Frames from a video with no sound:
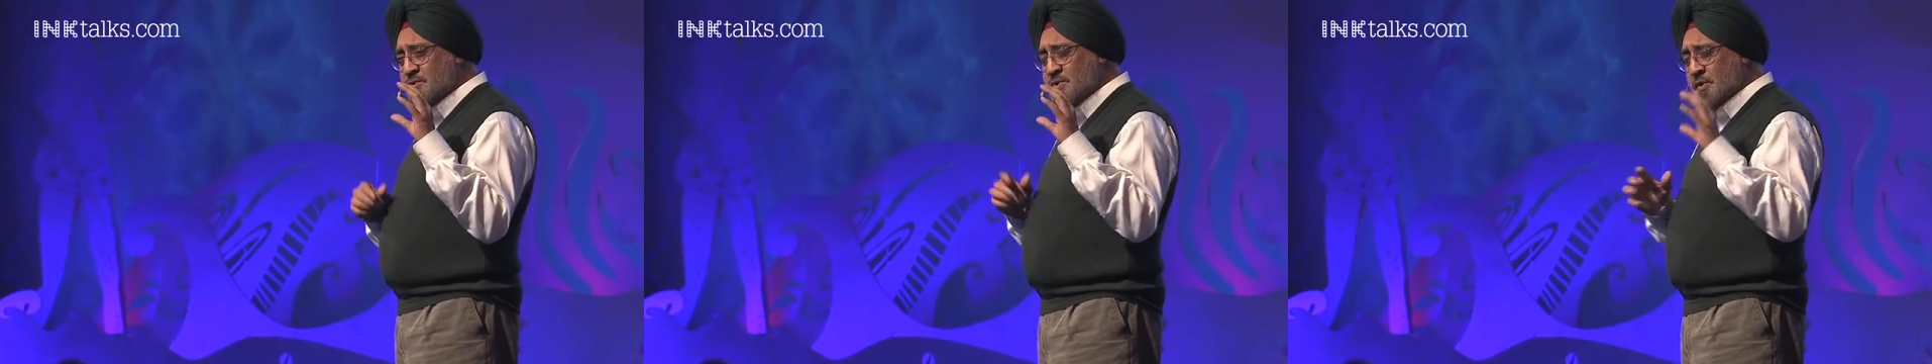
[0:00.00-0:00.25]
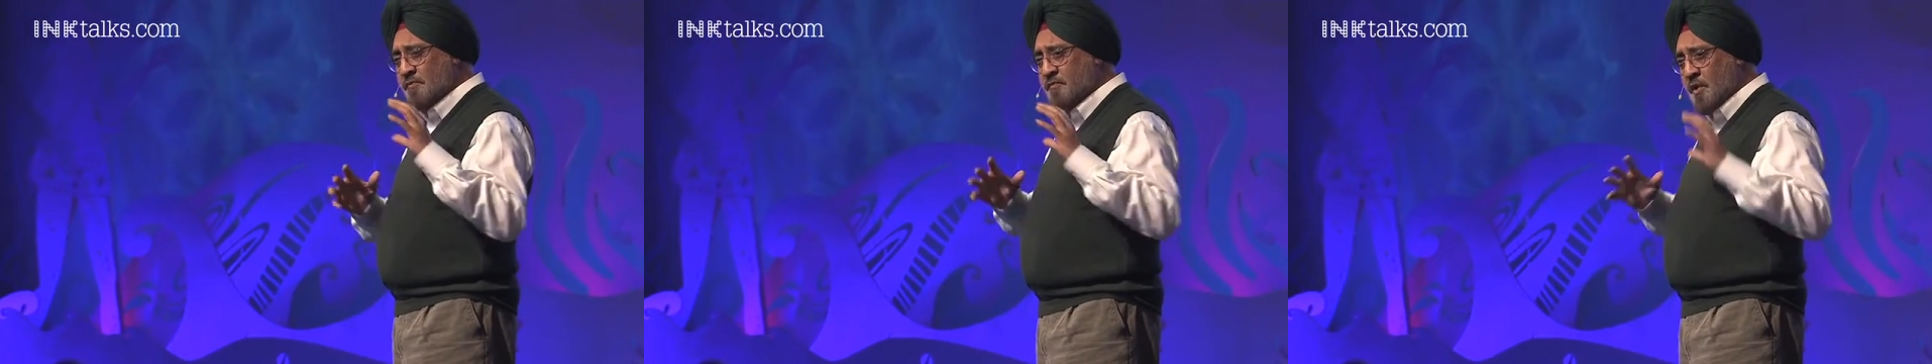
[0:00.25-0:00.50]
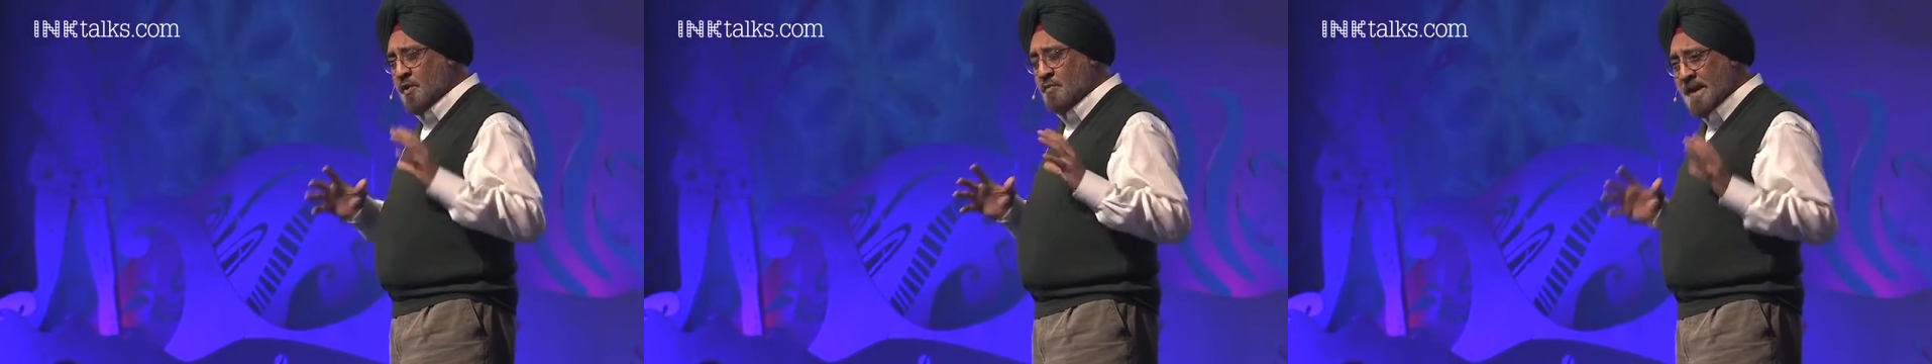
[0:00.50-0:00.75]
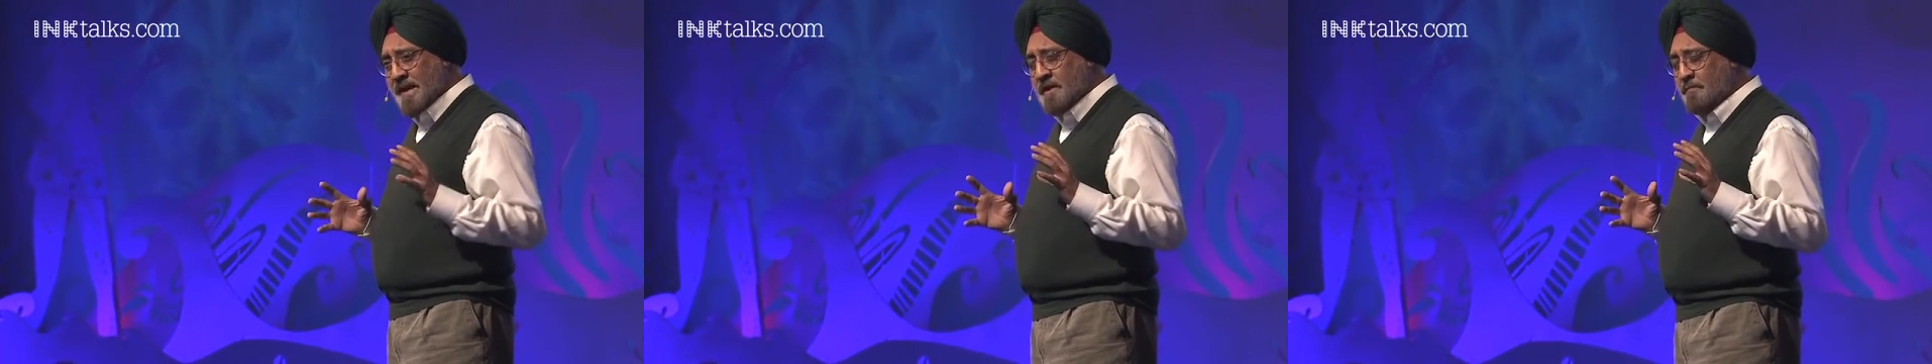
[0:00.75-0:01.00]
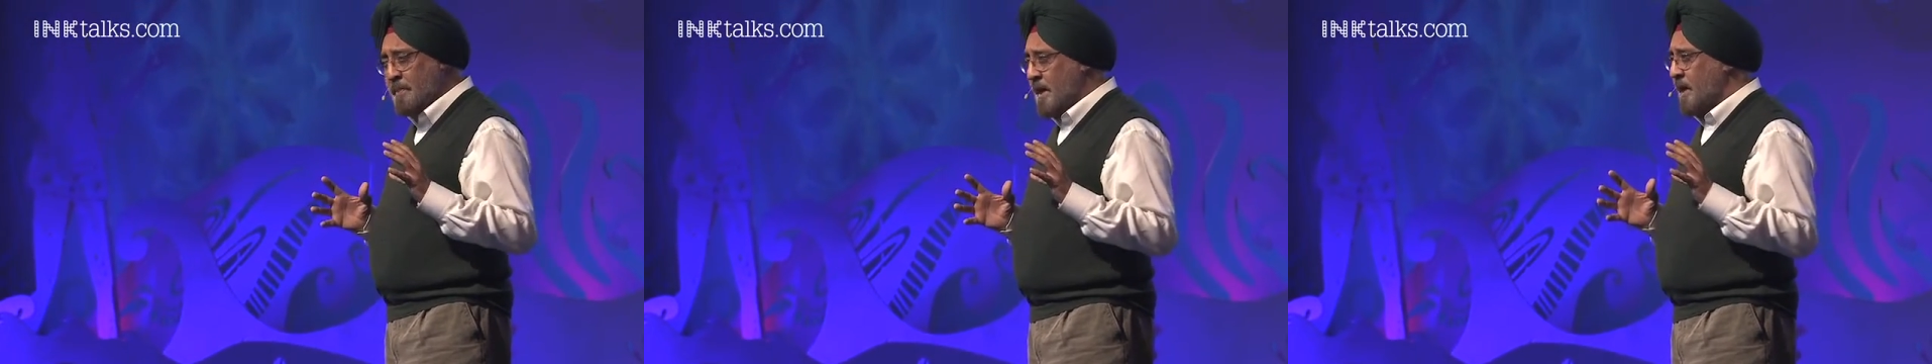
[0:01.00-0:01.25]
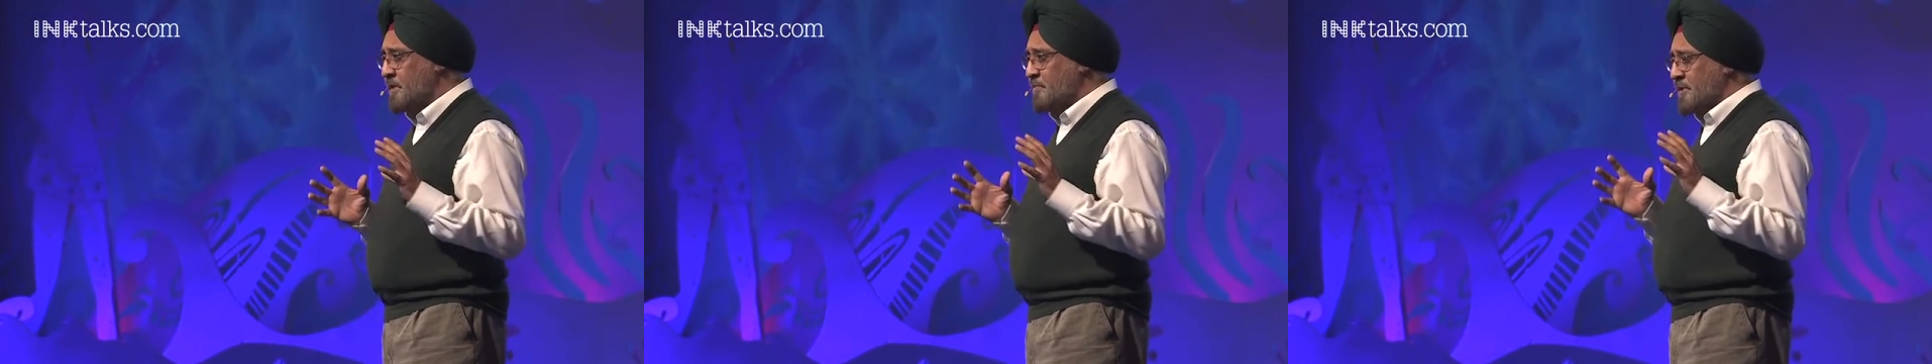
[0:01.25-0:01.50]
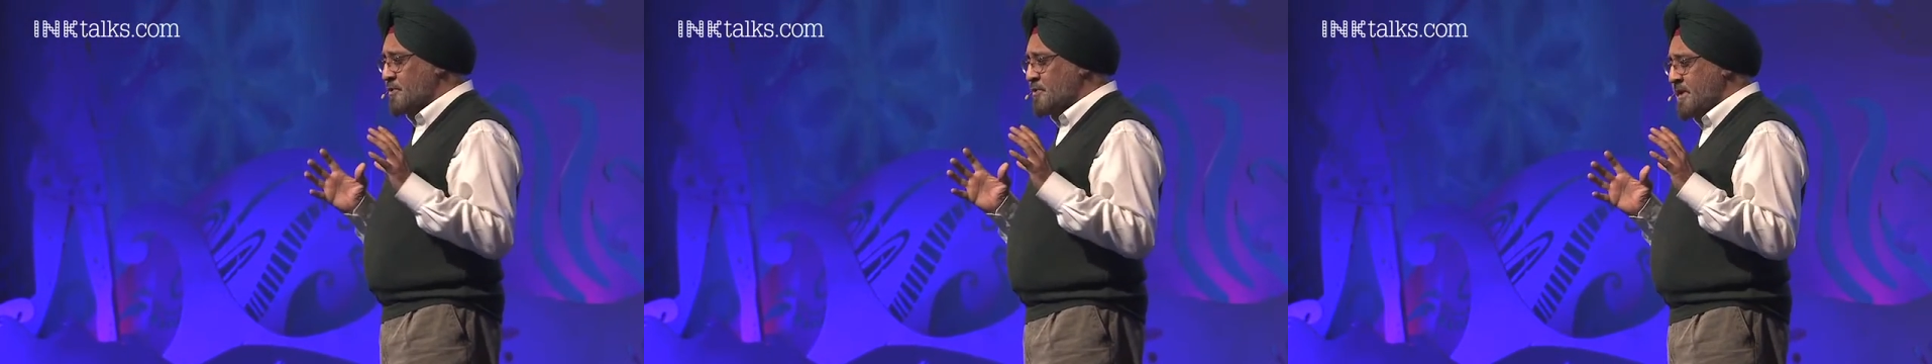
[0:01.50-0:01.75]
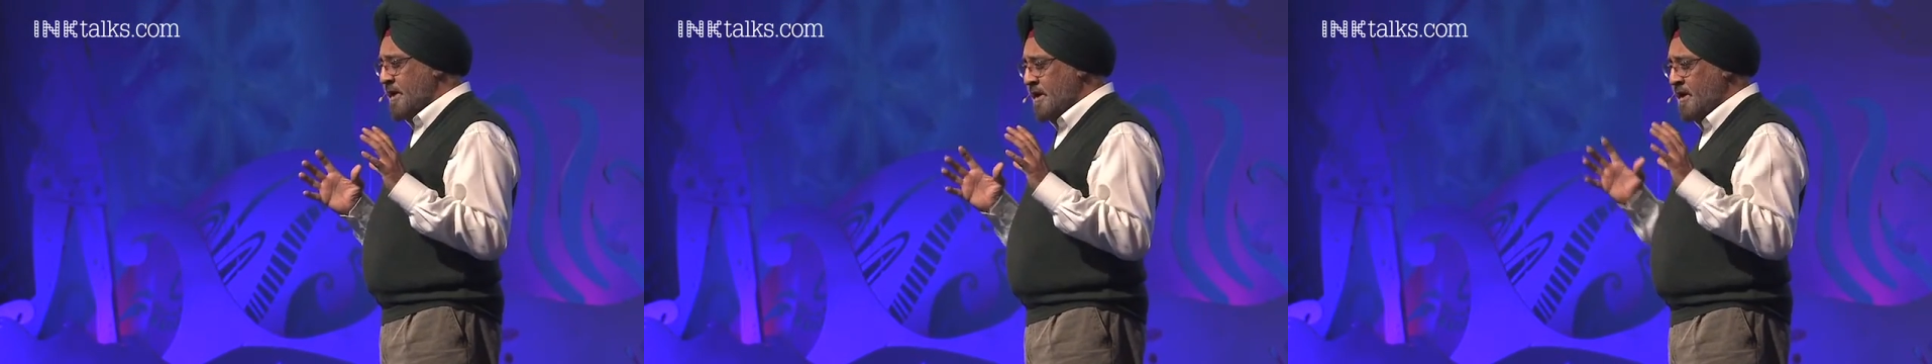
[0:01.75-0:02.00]
sort of follow my path, but to
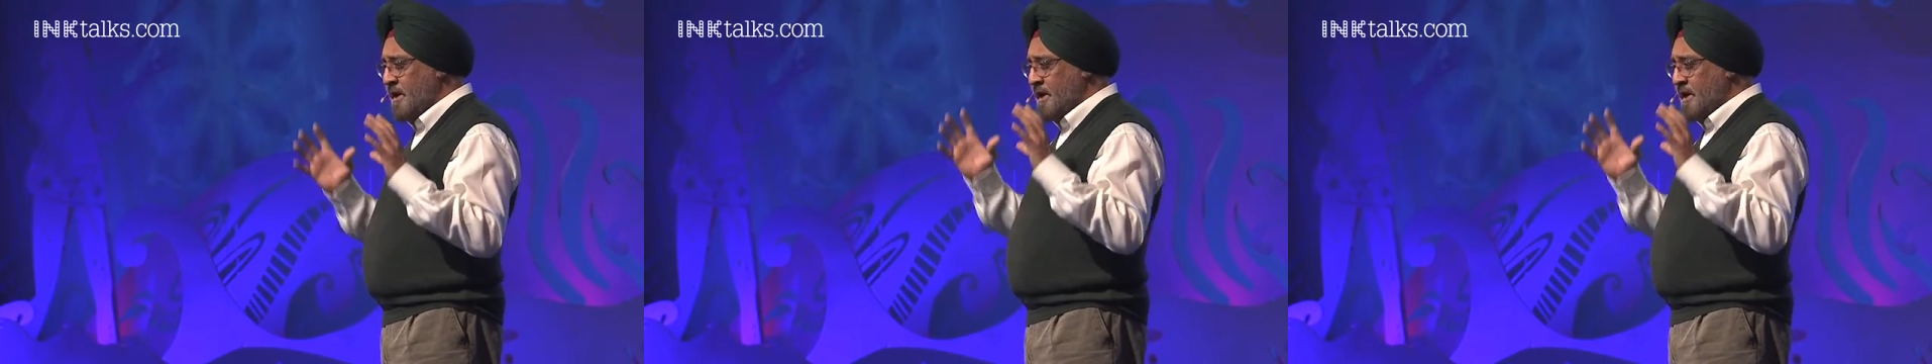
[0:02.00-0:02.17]
say,